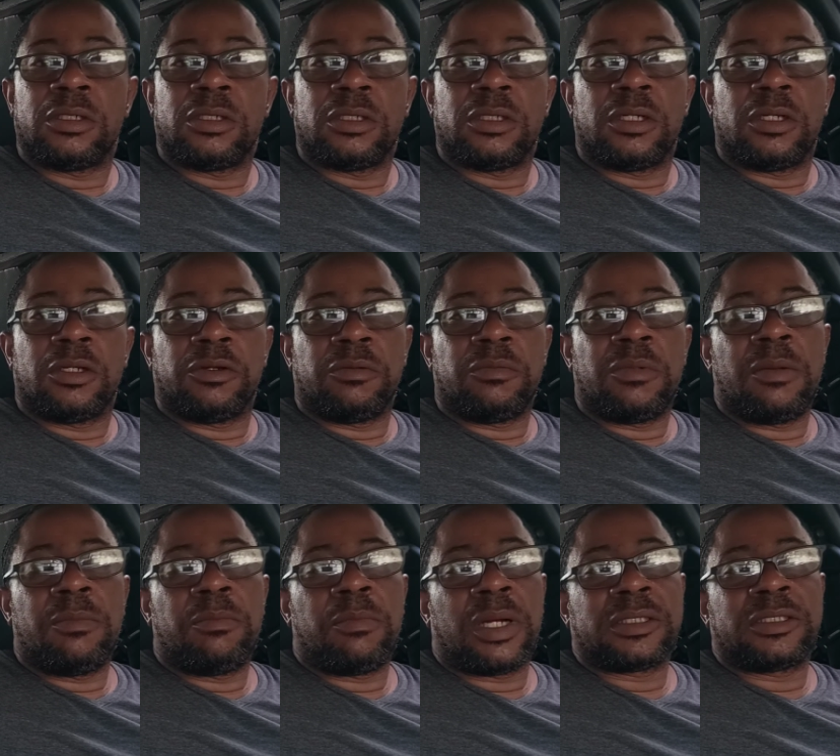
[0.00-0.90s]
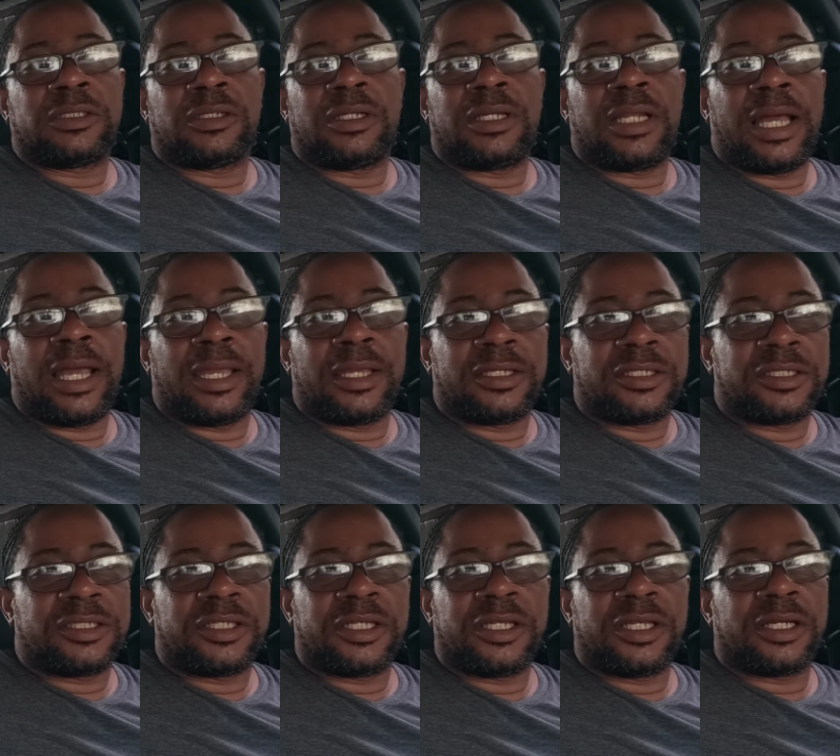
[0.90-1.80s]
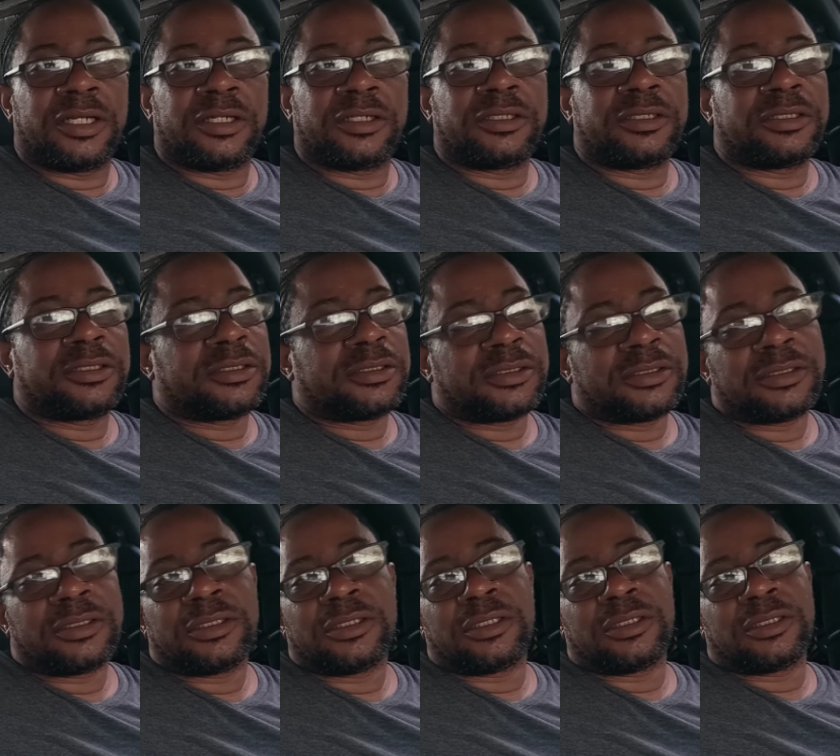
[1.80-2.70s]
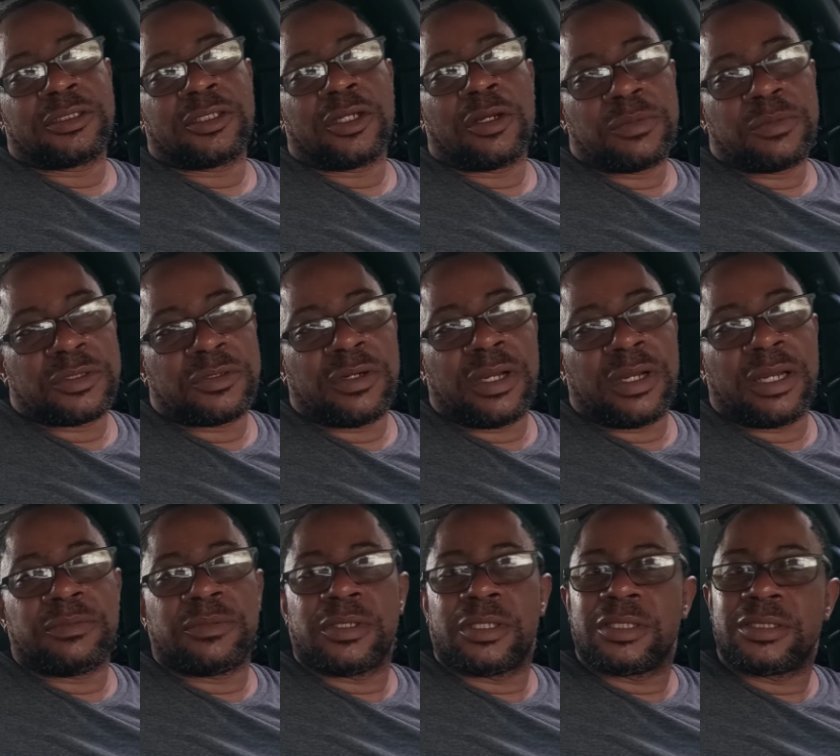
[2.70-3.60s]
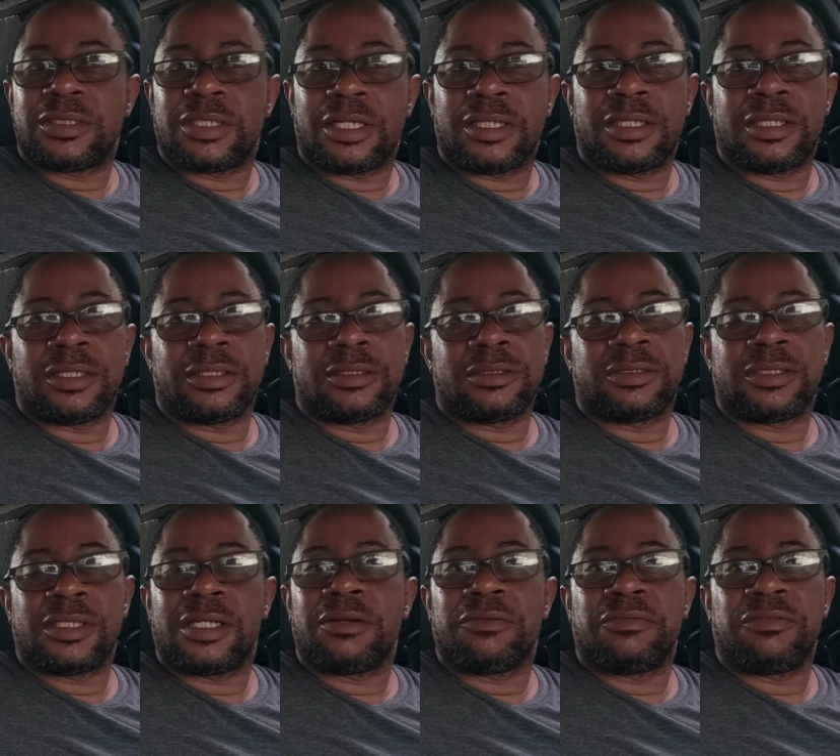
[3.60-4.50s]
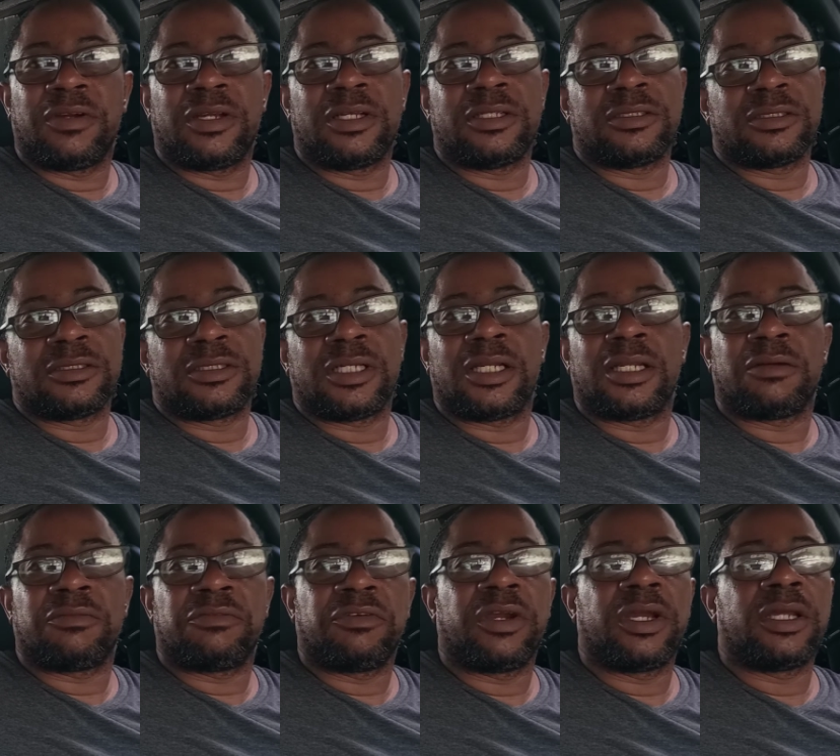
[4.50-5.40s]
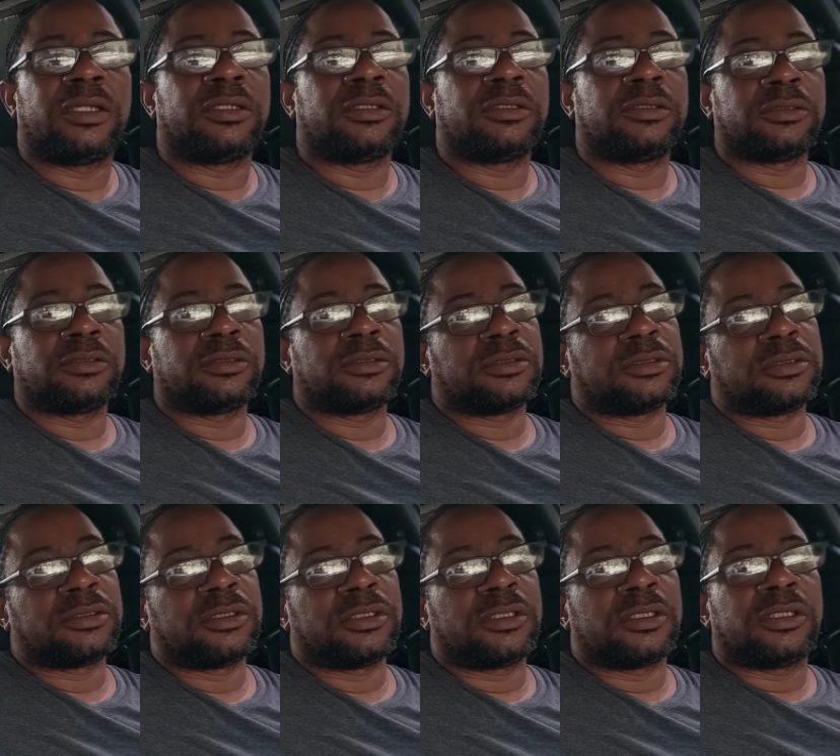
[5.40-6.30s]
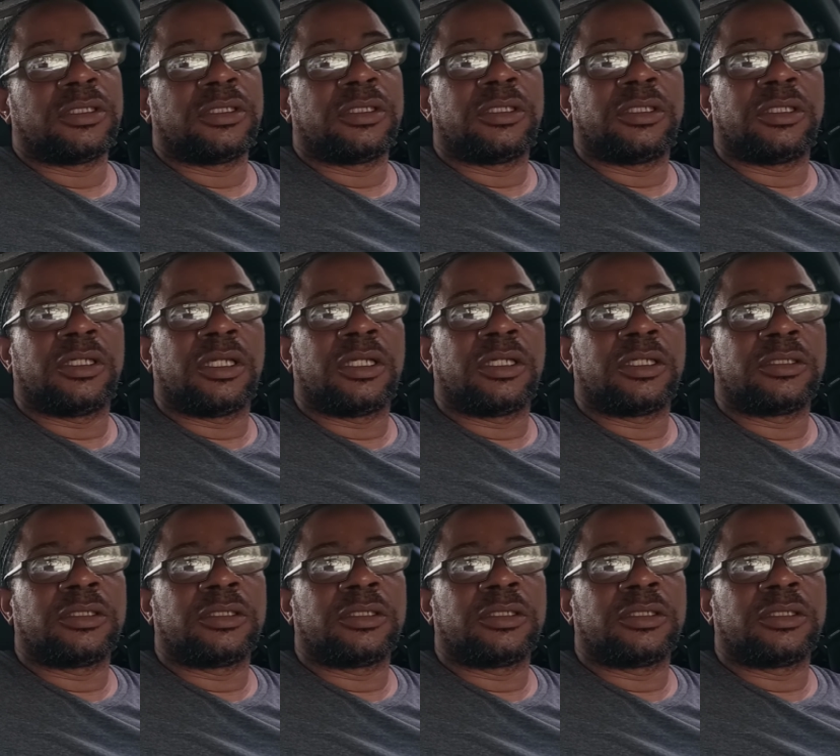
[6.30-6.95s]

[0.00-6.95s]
Remember to like, share, subscribe to the channel, tell a friend to tell a friend. You know?